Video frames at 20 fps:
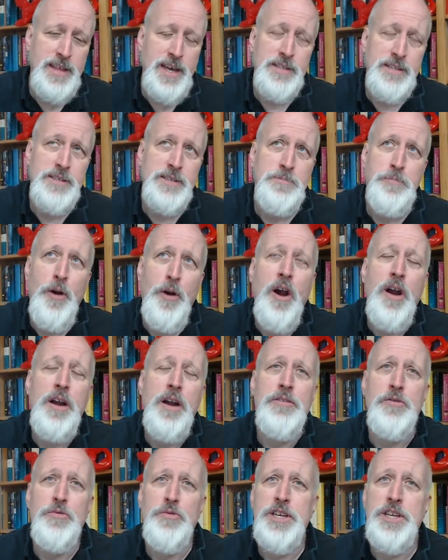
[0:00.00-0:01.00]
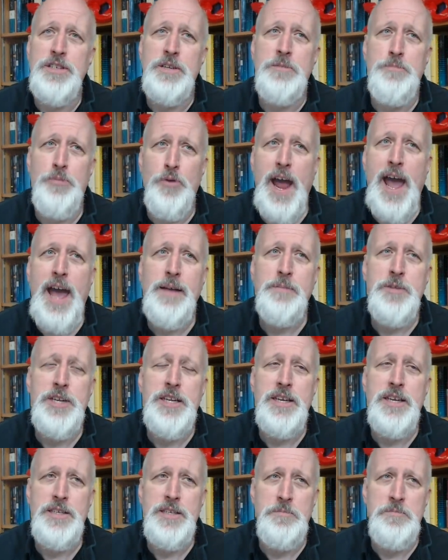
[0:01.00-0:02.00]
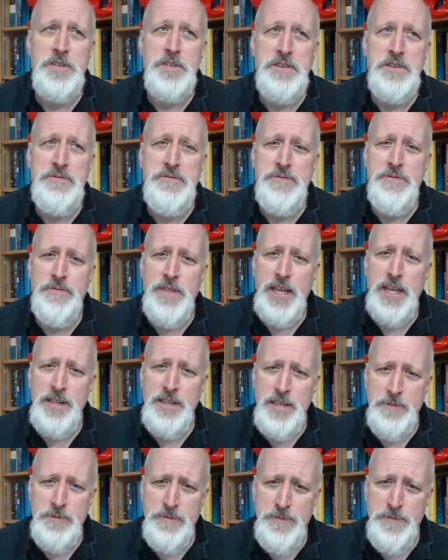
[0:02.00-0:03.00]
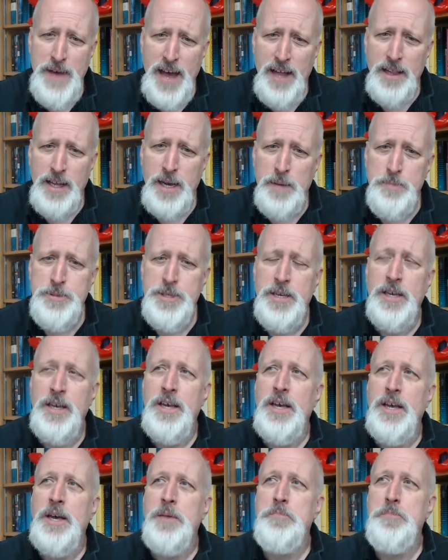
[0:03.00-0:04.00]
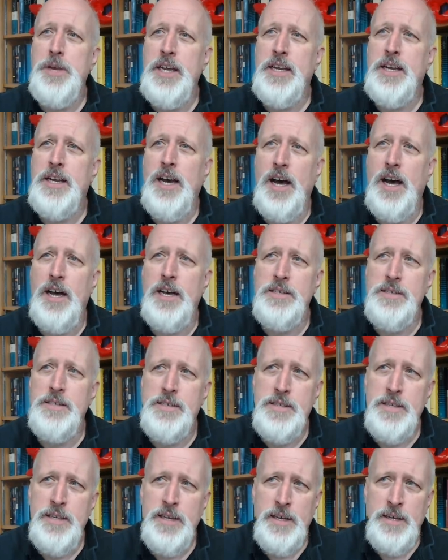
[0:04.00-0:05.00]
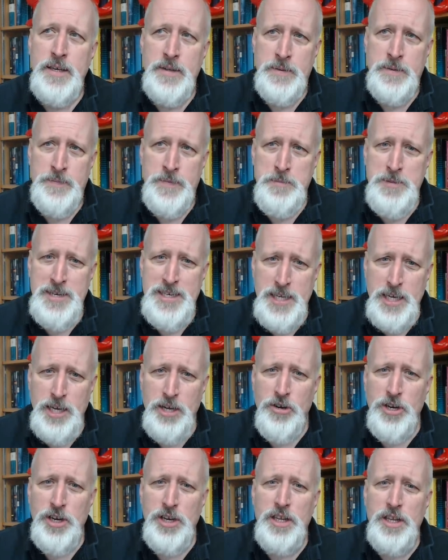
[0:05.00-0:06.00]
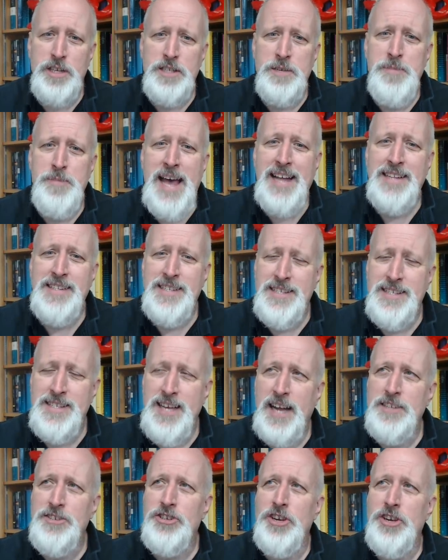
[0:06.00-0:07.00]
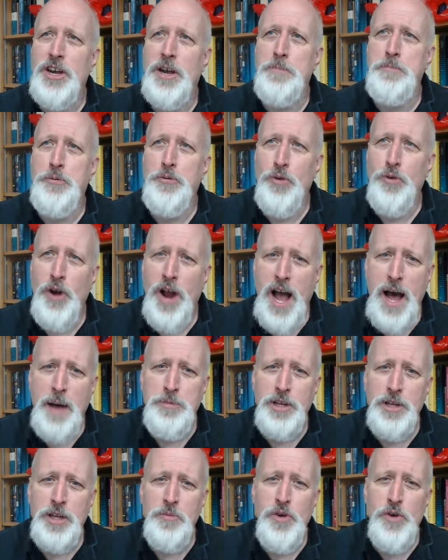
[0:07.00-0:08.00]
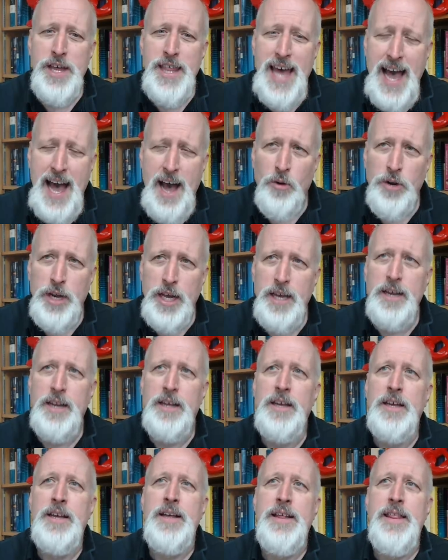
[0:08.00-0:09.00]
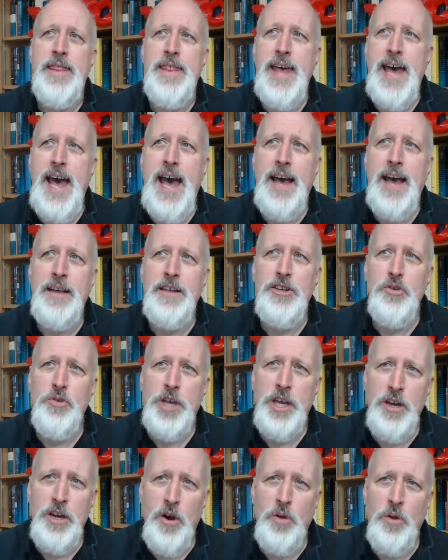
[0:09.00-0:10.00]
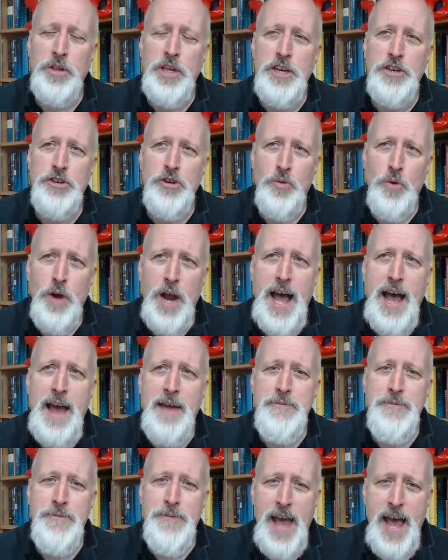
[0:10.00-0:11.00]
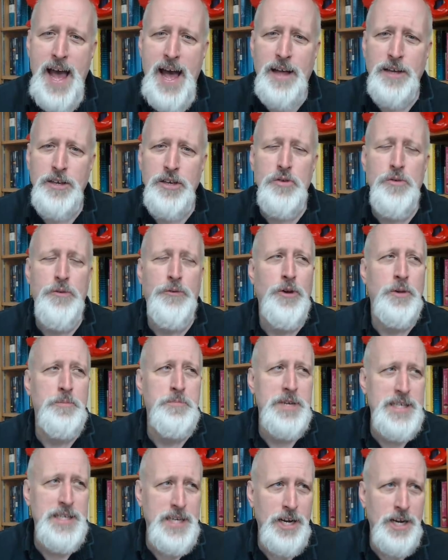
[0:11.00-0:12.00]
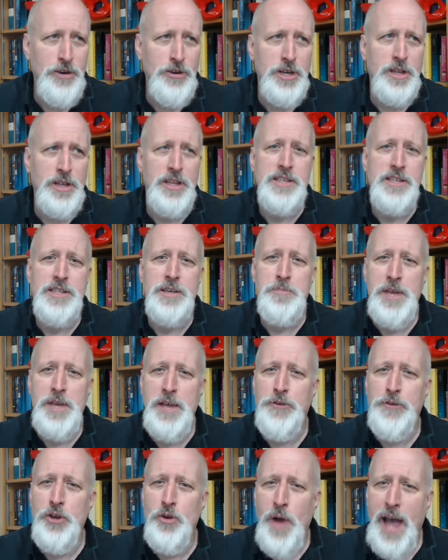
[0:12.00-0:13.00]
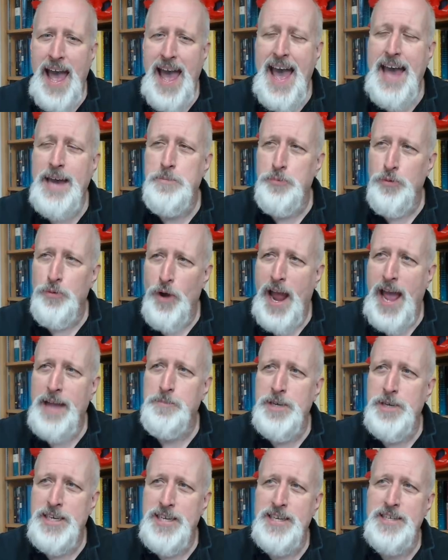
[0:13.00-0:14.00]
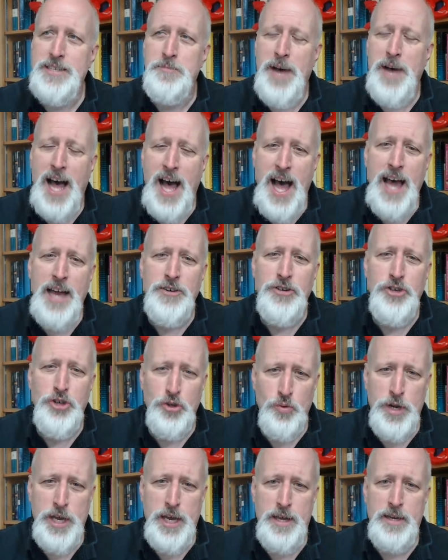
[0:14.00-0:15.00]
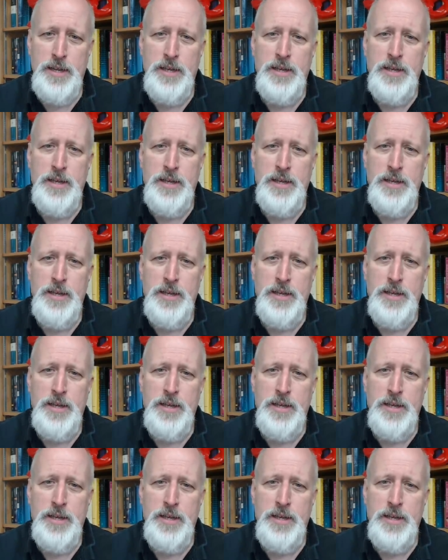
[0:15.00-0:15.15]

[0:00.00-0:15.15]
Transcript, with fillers: that's part of the reason pragmatism developed, because materialism had such a problem without it that you can only derive value from materialism if you add pragmatism onto it.